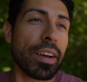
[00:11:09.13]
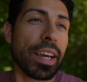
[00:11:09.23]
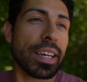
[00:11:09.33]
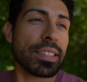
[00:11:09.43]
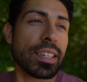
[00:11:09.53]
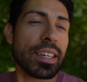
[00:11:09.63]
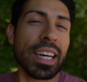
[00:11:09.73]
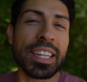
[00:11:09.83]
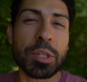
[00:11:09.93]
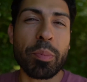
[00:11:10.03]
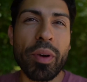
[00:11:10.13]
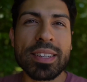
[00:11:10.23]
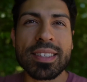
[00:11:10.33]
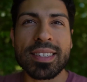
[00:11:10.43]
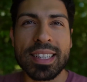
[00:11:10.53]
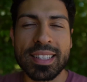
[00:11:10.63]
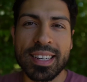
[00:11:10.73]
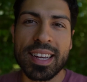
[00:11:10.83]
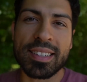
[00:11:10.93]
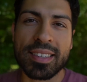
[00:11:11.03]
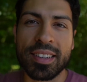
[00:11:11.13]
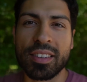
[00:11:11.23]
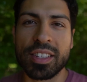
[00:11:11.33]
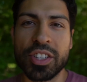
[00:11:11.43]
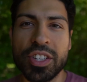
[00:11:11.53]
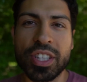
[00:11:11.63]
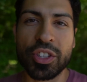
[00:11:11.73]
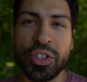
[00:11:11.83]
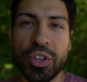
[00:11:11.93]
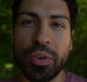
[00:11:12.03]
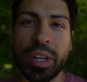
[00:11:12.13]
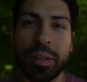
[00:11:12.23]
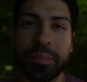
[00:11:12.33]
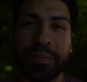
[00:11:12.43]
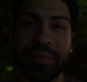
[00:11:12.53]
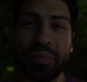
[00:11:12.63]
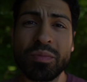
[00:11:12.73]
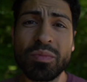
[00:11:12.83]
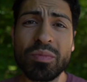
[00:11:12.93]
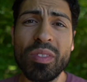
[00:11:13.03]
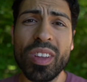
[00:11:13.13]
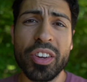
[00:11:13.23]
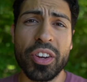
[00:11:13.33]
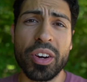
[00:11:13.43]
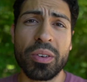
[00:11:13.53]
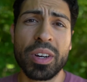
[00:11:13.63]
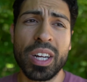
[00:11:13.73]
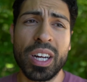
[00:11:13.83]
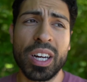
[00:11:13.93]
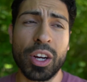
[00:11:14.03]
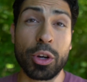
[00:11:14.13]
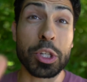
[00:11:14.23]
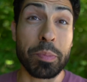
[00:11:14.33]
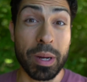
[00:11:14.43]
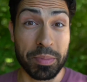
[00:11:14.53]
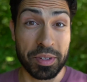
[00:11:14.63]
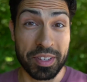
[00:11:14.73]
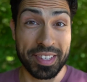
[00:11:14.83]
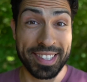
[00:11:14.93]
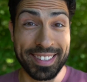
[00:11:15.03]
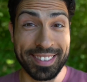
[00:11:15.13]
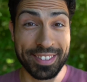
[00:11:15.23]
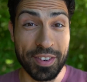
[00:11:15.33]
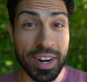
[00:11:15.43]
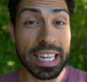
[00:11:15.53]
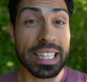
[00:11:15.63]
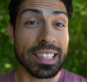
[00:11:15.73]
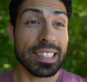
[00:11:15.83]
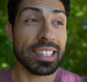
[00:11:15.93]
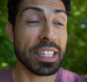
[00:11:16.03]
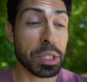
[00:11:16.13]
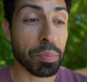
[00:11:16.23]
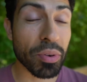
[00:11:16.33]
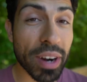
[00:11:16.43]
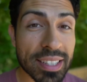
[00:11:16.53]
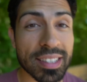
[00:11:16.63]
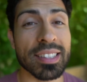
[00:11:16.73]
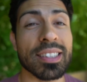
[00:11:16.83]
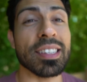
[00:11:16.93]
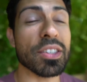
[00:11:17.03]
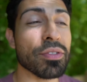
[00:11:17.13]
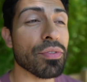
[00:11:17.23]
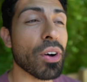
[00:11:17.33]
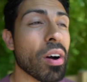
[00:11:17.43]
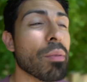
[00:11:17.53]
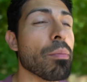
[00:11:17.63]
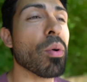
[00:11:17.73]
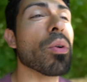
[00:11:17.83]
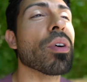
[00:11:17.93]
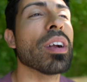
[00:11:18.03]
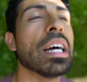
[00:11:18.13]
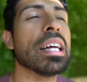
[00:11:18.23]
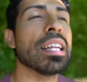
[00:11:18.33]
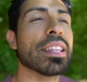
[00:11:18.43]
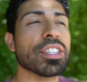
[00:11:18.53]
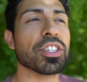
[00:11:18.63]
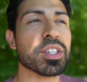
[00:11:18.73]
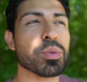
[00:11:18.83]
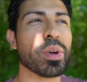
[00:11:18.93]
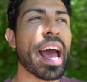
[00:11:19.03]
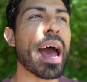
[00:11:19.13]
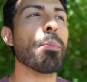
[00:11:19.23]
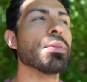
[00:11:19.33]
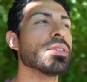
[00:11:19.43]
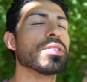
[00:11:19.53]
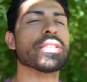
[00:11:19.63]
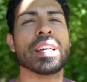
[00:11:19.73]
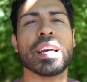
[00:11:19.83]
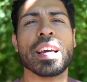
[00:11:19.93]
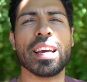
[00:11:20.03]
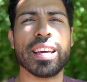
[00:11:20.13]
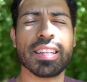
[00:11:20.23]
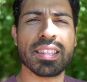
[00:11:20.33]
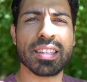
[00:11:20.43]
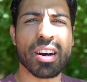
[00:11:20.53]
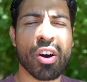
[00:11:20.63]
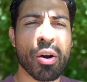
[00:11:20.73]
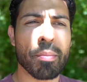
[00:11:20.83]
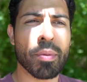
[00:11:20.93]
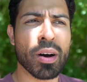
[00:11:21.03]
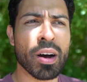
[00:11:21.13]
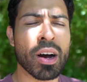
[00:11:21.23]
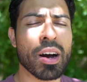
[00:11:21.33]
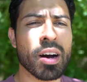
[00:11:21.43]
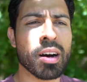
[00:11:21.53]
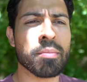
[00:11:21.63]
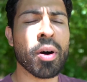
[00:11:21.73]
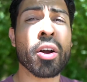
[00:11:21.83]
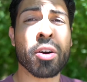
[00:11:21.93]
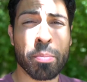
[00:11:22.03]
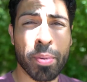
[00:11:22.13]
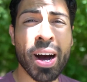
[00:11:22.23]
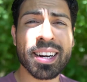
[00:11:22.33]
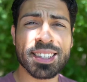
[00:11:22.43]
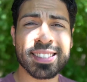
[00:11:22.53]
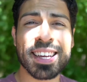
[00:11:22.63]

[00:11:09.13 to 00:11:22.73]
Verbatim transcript: And, uh, and His presence isn't necessarily just enjoying, you know, goosebumps, right? His presence is far more than just what happens in our, uh, um, on our bodies.